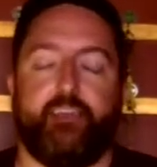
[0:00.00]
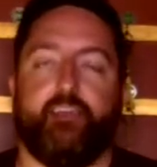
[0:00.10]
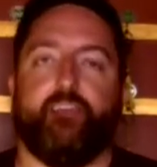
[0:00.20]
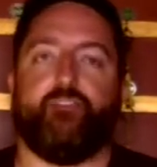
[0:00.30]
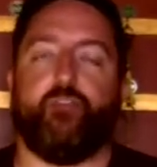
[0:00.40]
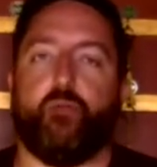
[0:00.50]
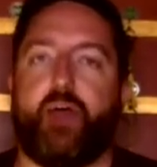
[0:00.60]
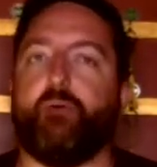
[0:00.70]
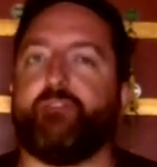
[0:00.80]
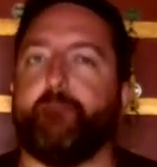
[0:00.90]
So
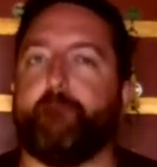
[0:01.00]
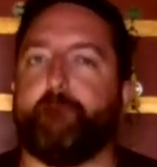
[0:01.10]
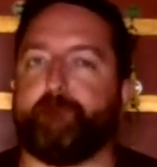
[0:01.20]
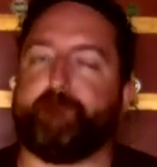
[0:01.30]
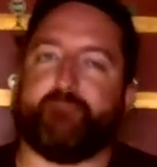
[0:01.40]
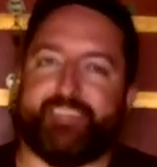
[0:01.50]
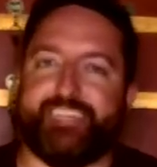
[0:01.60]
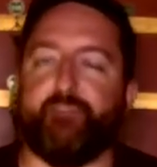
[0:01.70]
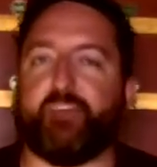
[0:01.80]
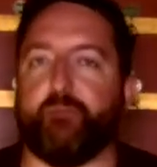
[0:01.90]
that was a
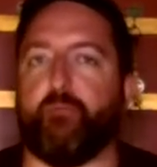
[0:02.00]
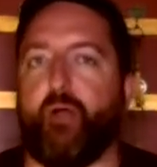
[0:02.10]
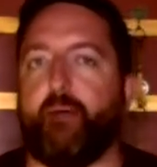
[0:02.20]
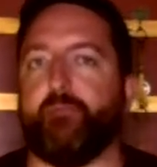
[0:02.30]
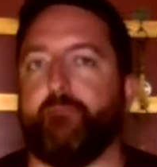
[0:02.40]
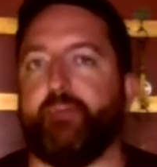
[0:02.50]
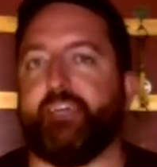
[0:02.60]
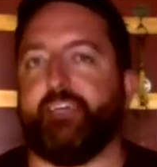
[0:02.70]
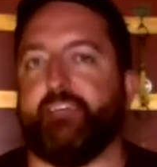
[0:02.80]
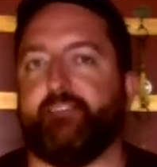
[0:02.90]
significant problem
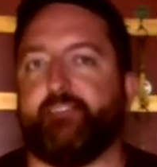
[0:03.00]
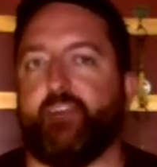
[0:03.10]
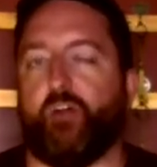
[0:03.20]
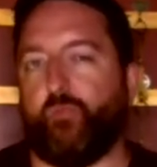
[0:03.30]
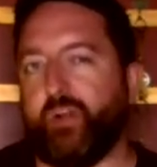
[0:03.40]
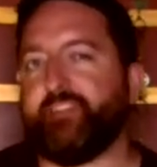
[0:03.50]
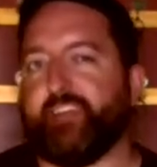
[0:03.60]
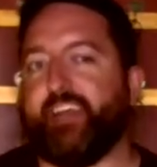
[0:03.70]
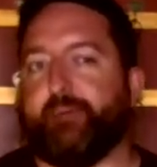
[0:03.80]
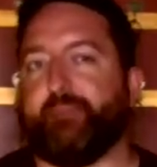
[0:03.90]
because on one
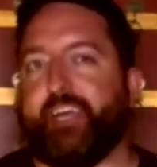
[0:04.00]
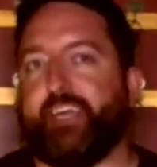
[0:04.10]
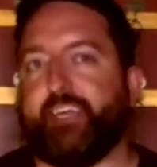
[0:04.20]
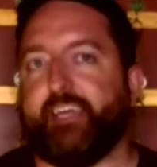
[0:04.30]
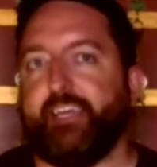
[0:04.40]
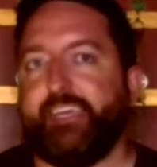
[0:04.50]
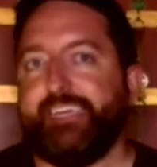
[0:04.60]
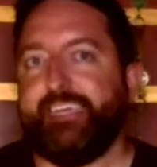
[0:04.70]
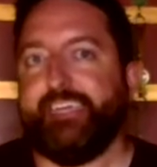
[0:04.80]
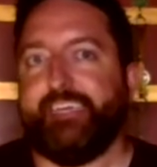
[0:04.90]
side I'm like,
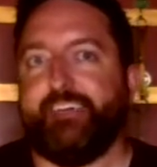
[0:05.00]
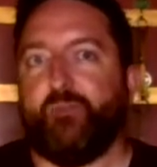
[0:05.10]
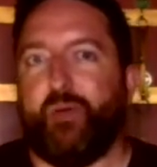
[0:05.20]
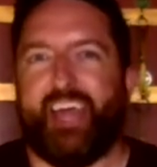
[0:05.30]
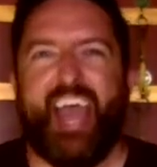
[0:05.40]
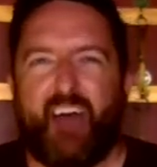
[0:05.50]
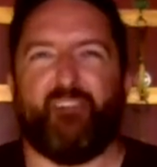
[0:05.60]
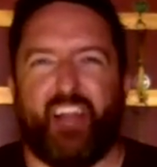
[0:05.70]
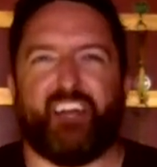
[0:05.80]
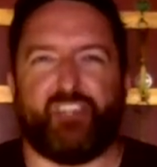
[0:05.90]
well, I have a
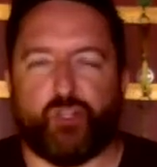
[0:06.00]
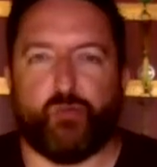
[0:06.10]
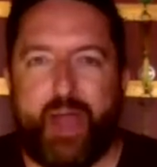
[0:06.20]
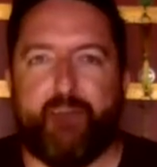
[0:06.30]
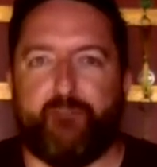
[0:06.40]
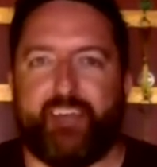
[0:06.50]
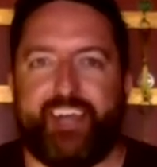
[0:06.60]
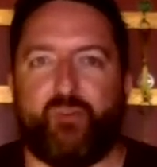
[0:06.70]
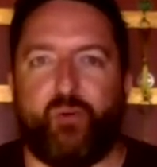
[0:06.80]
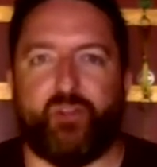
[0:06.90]
lot of traffic. I
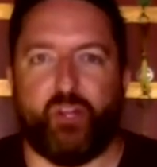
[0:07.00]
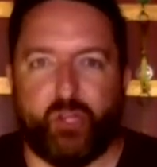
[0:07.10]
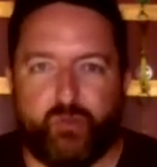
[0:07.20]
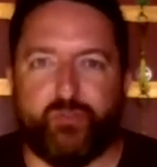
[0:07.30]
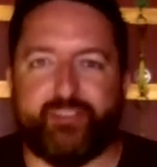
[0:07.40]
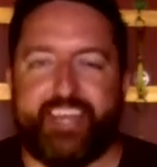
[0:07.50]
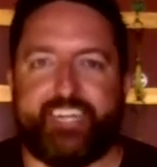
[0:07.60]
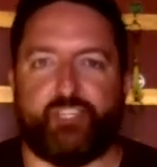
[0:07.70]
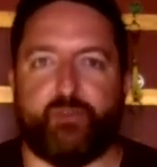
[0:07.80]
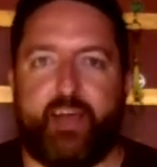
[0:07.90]
don't want to lose
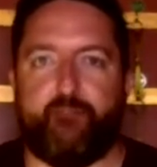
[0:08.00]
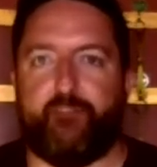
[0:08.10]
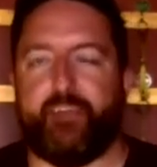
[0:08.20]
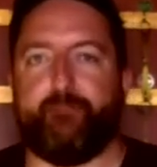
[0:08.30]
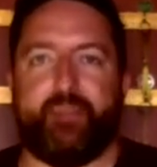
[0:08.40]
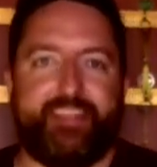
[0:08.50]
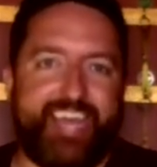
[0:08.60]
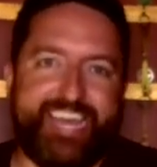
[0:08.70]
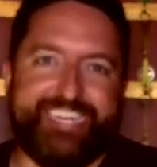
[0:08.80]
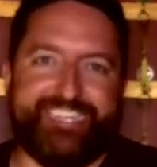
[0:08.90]
that traffic, but
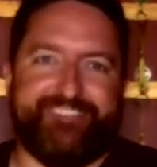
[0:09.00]
then